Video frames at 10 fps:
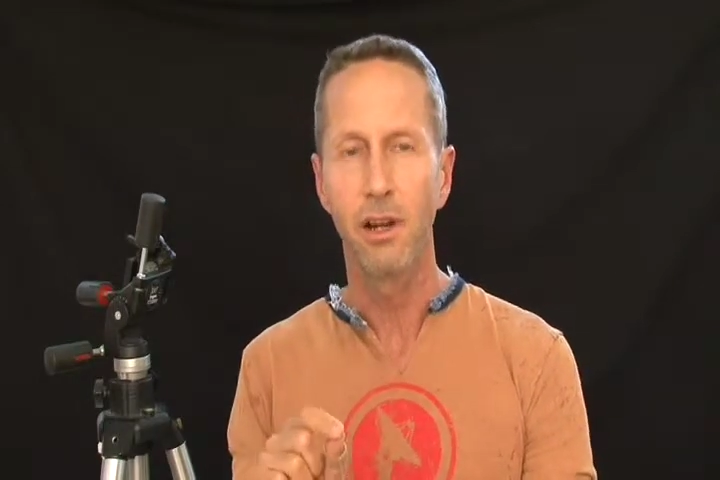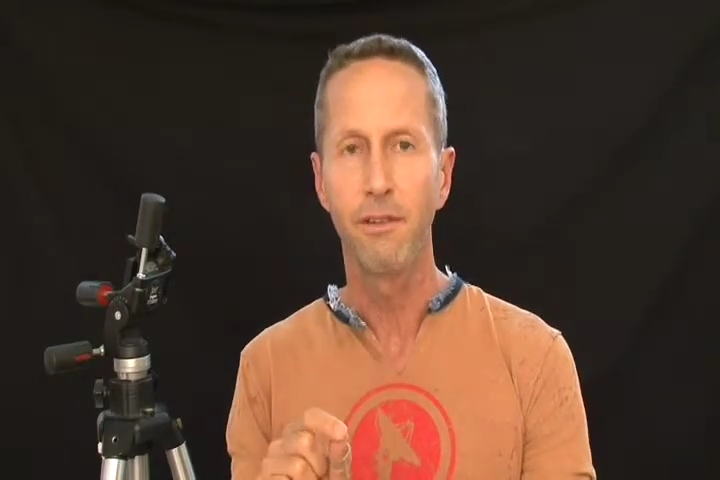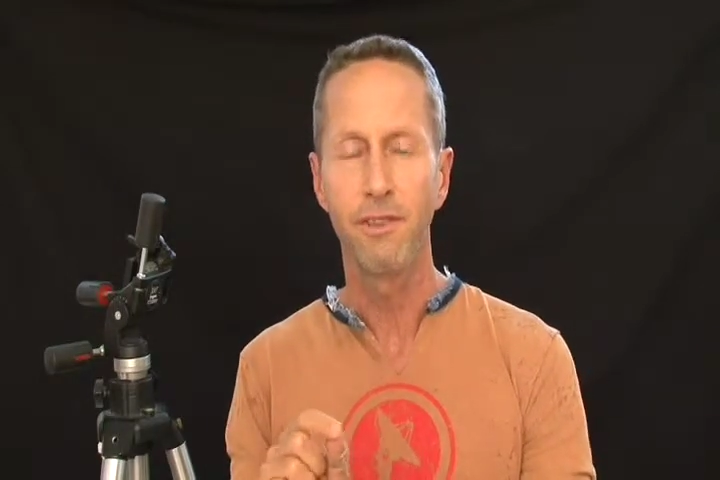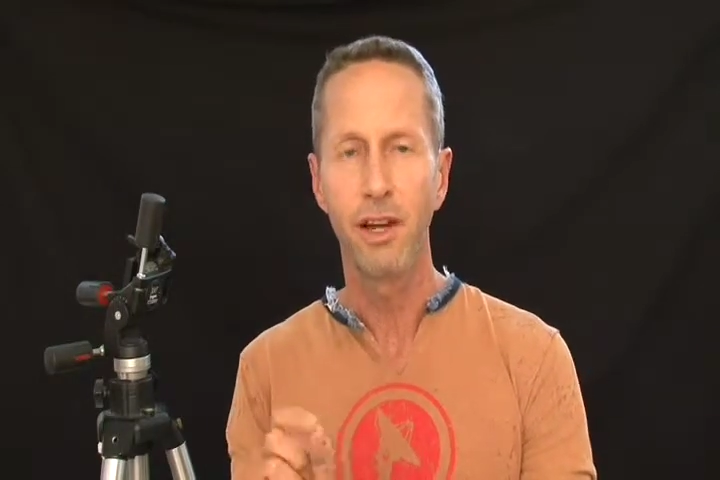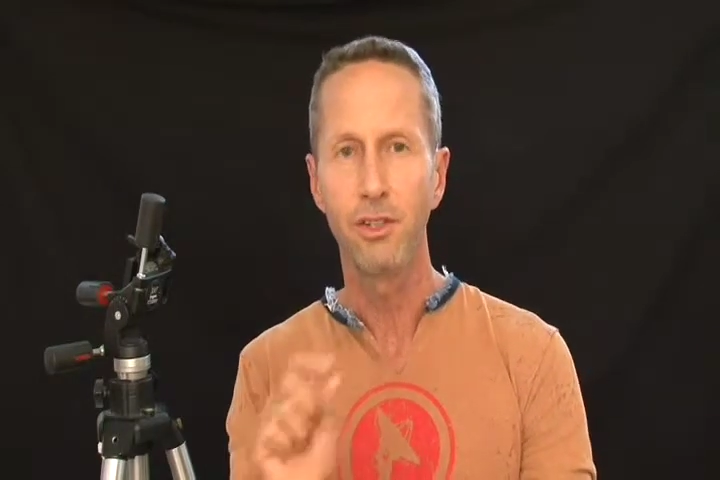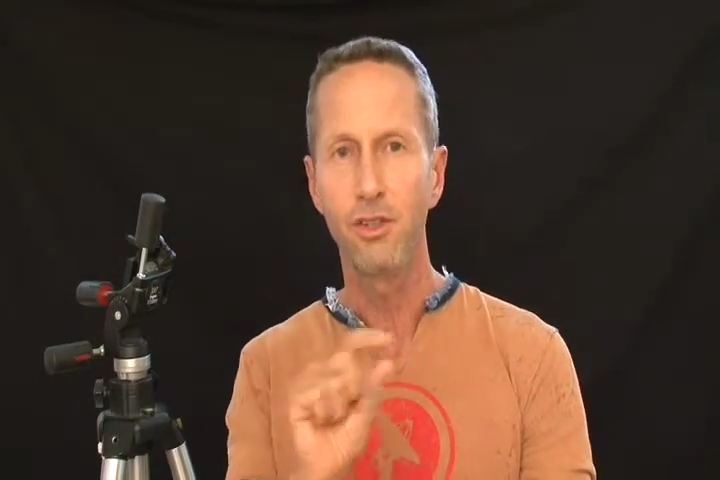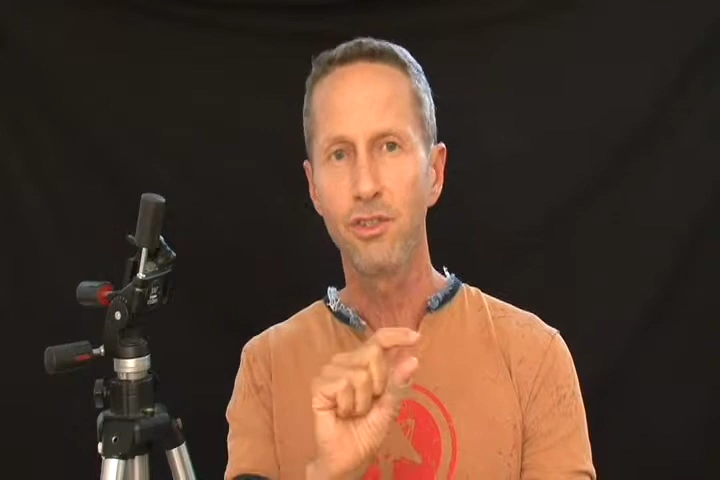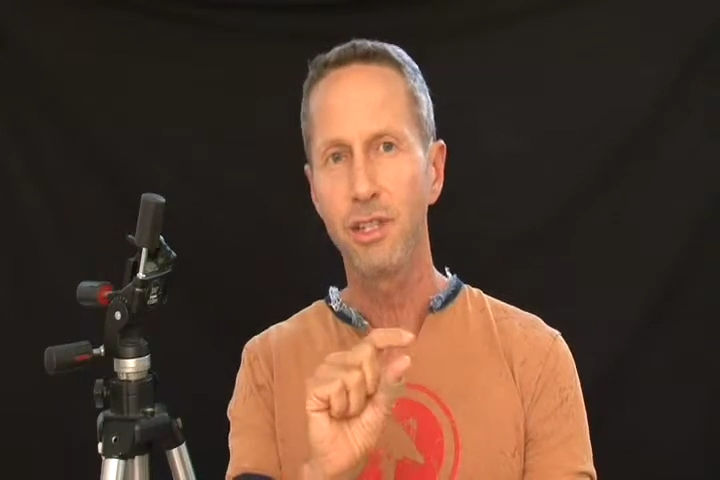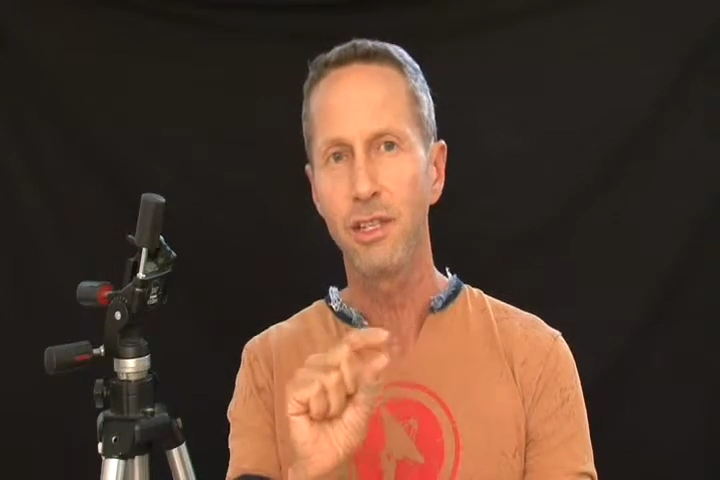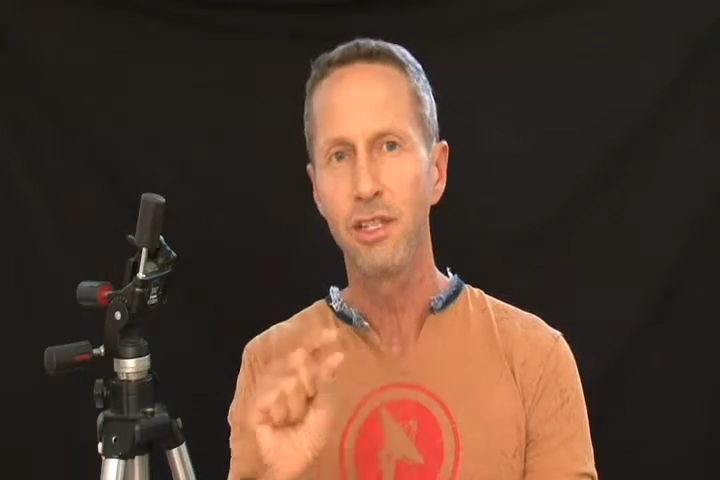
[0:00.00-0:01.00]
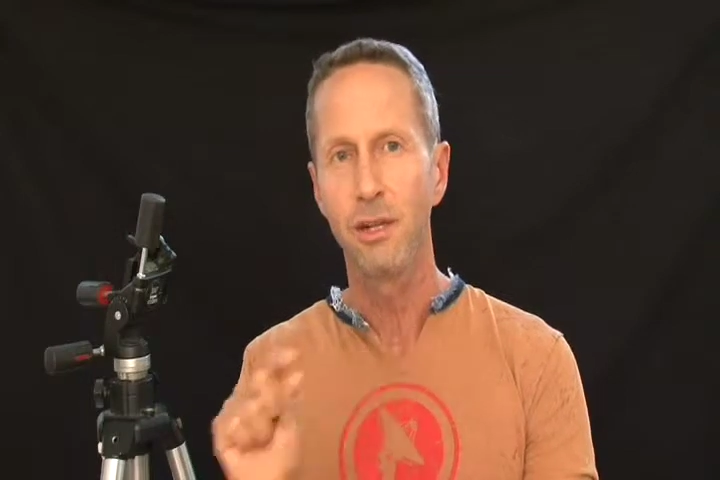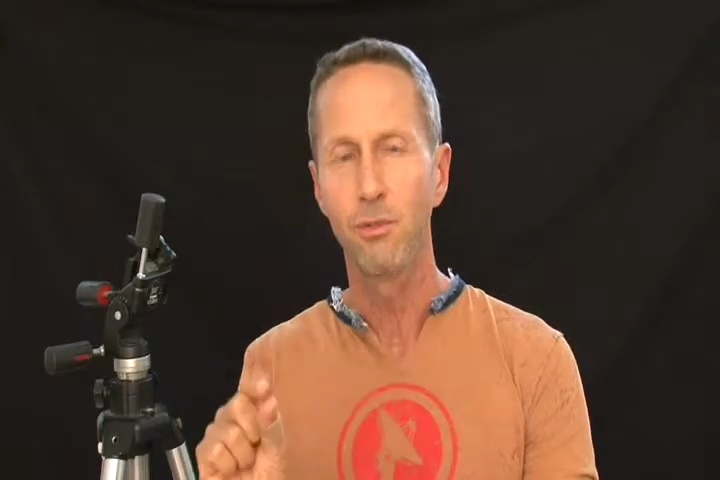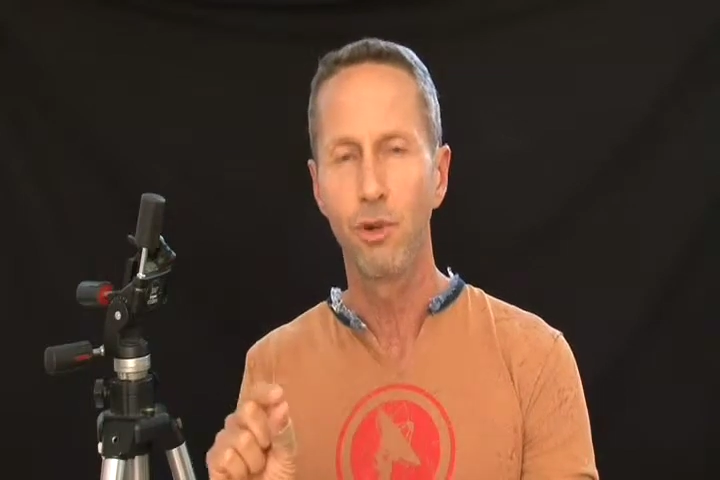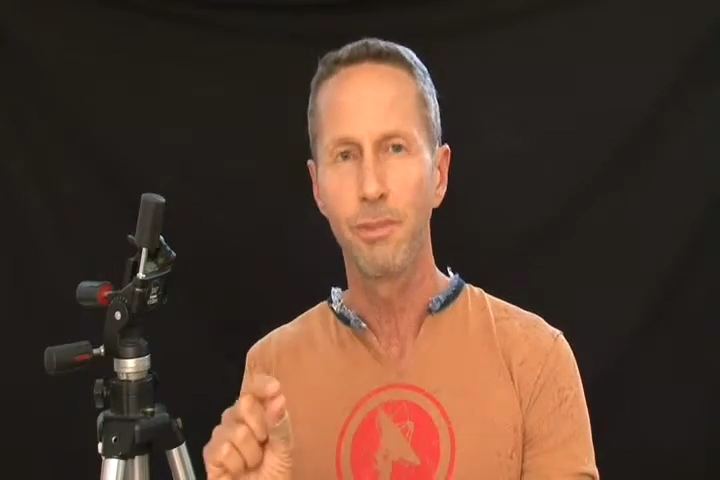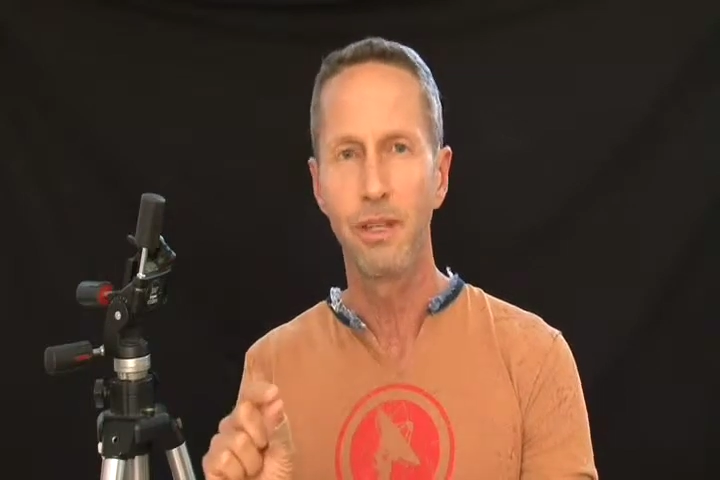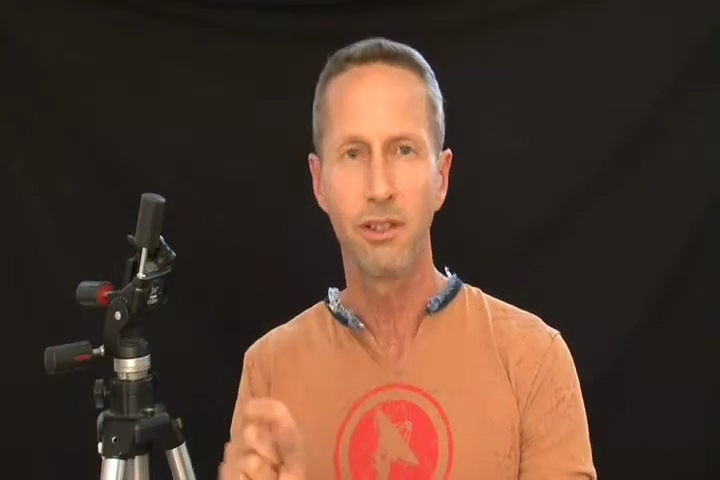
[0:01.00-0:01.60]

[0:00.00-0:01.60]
I'll find usually the number will be,